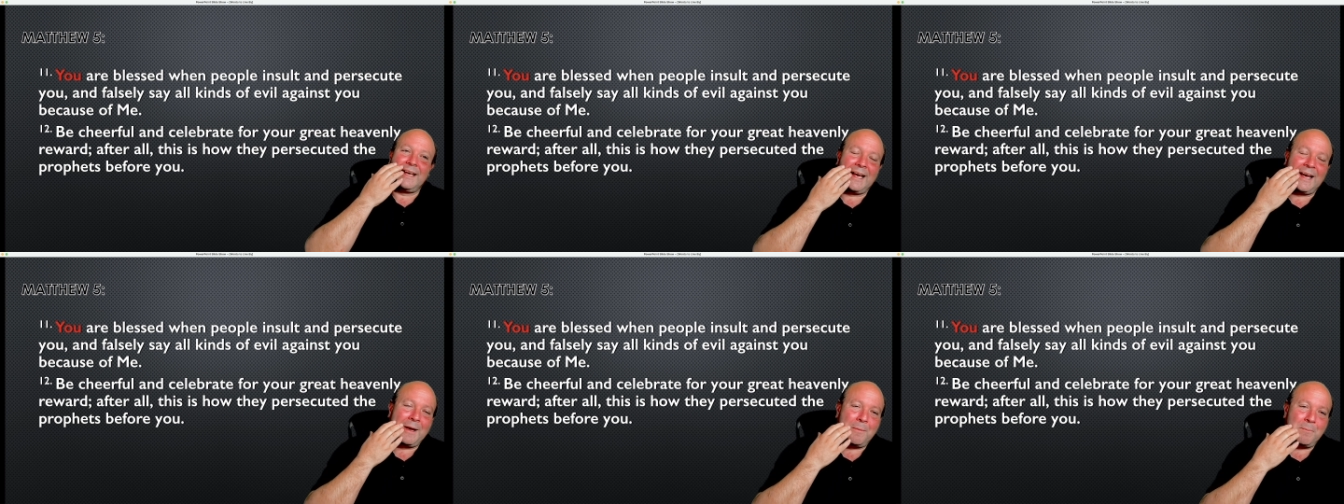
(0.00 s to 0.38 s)

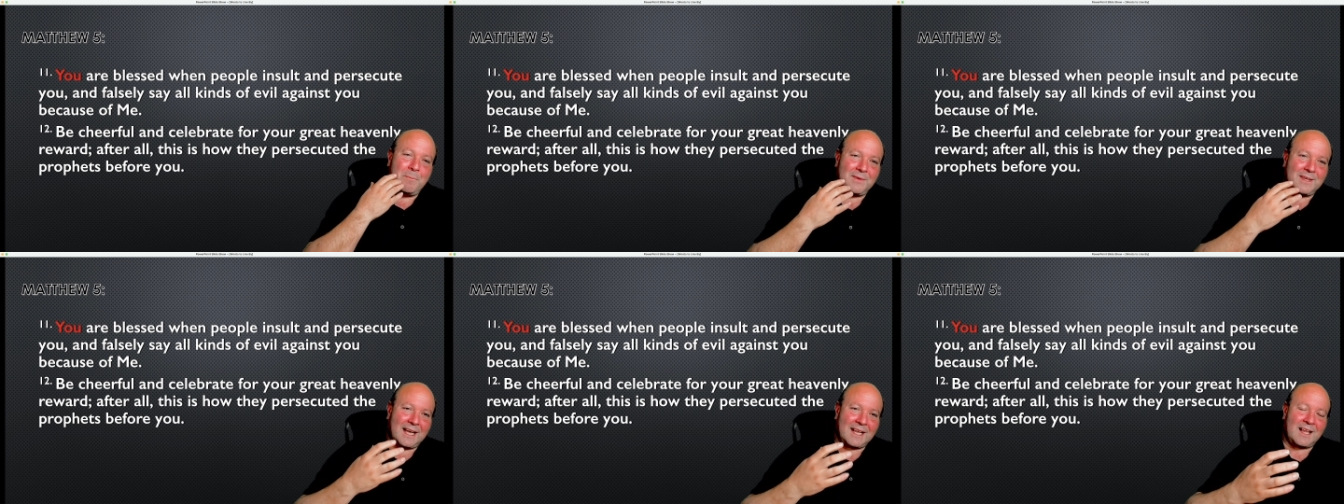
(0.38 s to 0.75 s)

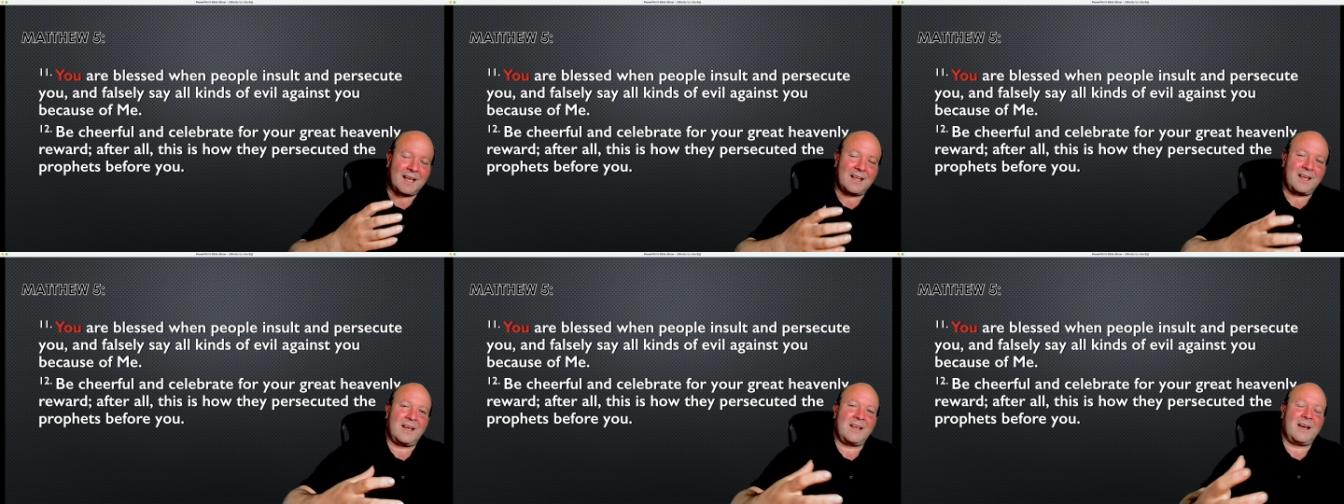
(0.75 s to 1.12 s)
And
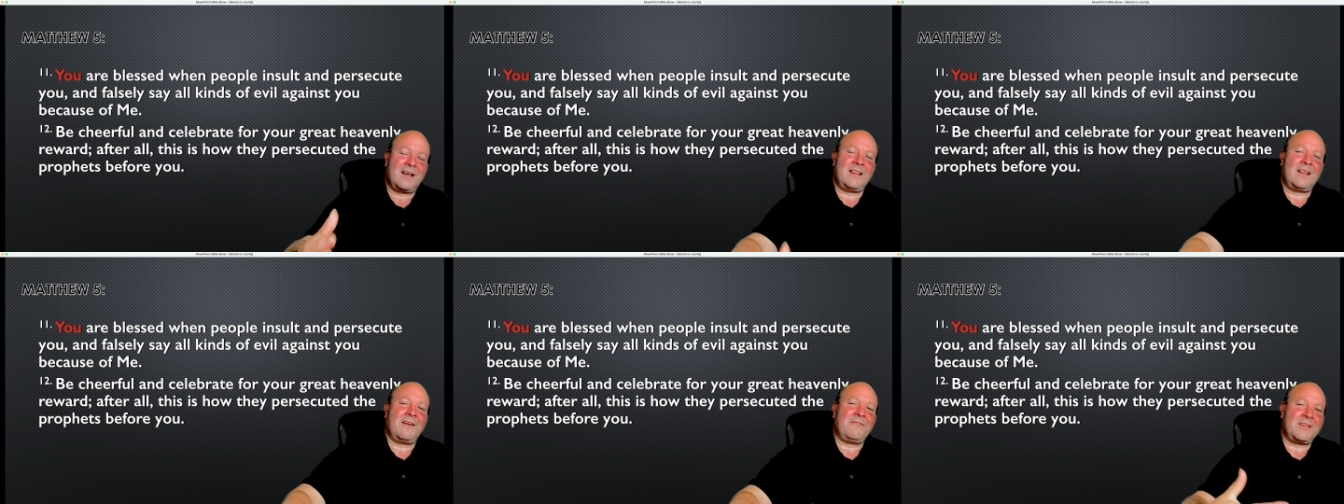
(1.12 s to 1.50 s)
I
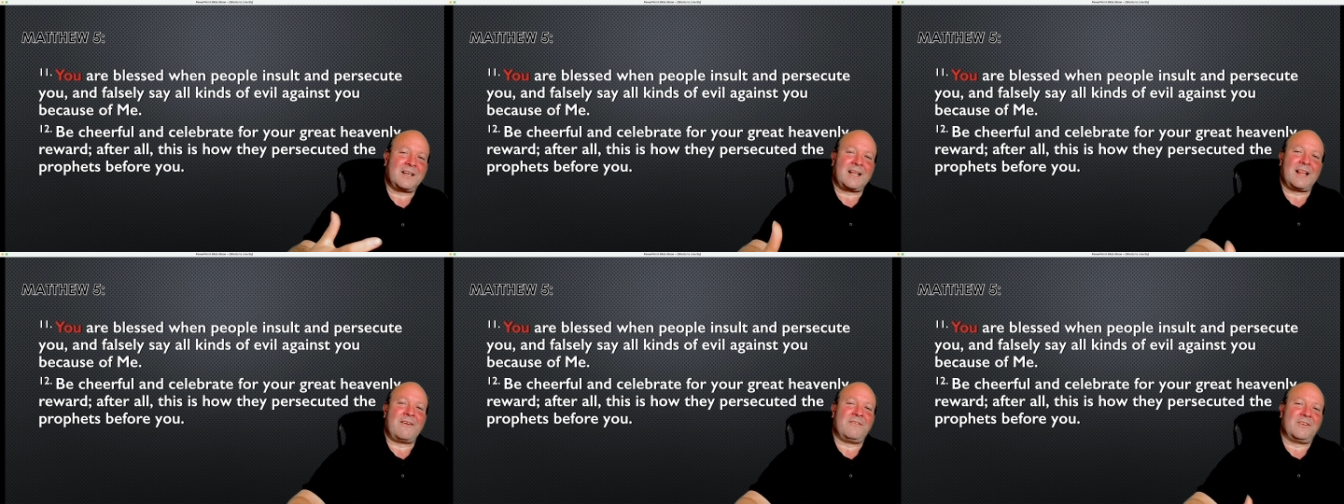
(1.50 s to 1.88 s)
love the
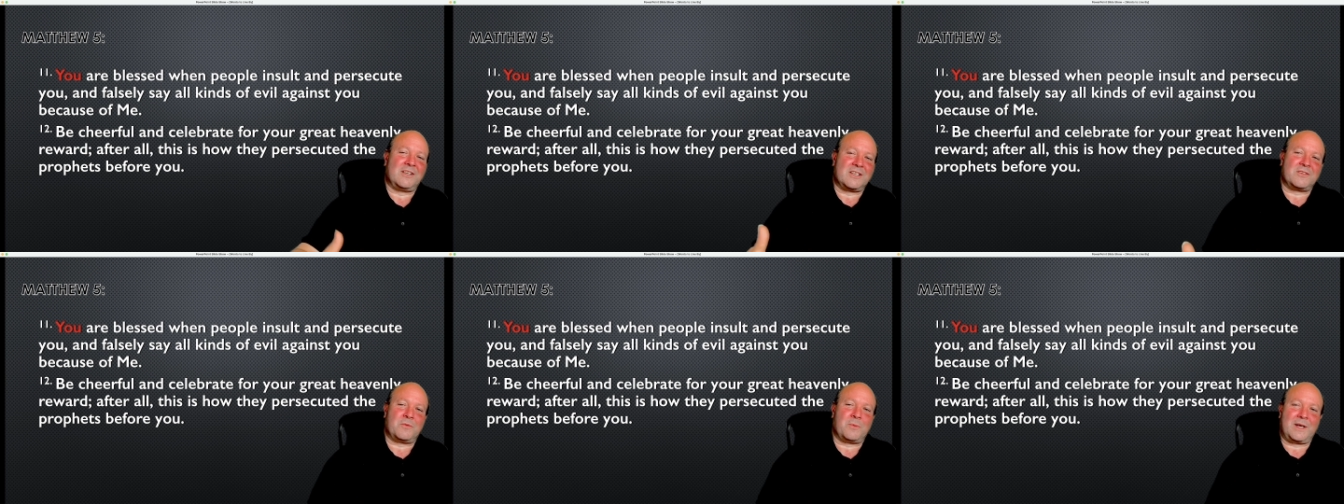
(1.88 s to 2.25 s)

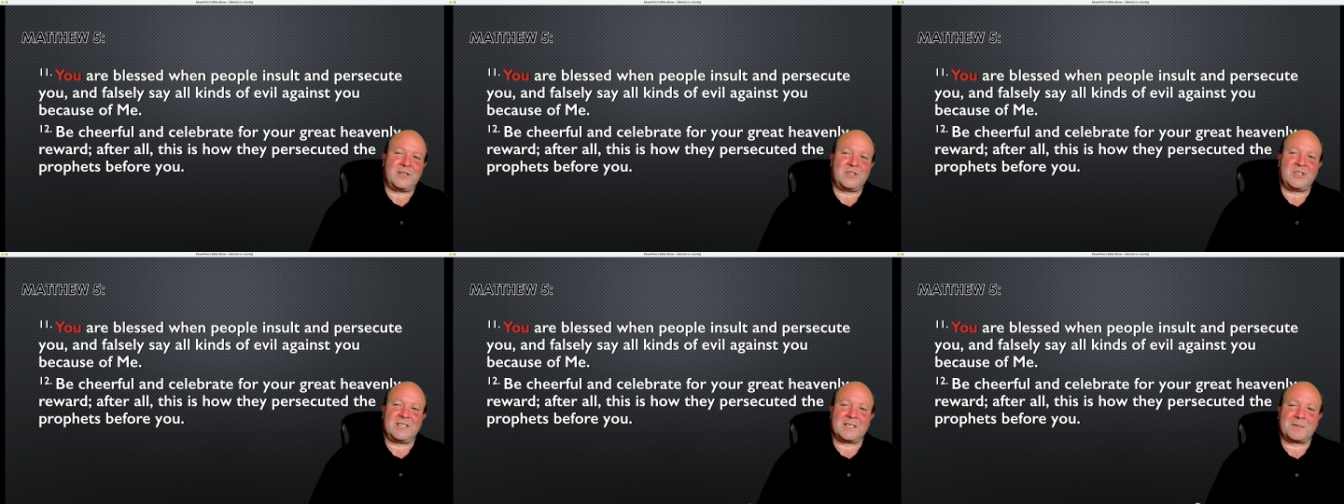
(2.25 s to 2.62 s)
cleverness of the way
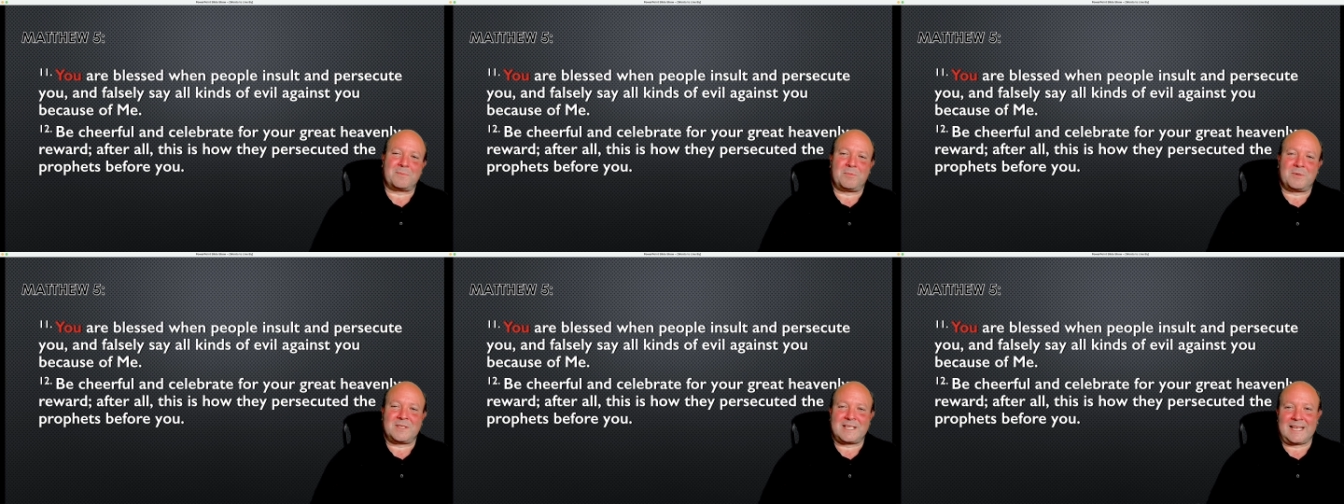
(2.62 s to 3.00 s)
Jesus
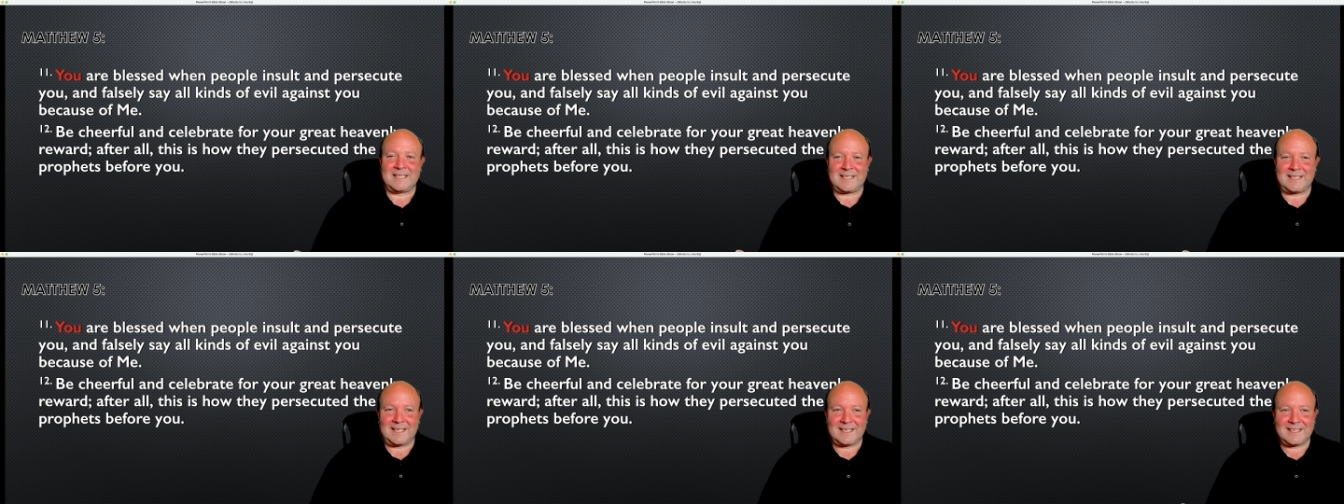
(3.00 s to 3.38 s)

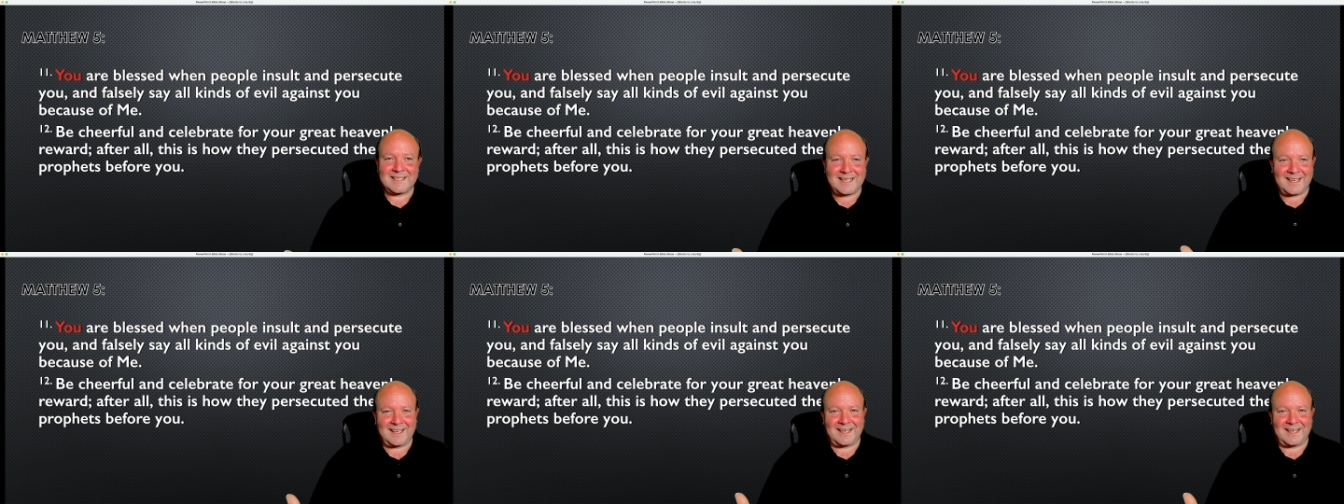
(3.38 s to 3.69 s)
presents this.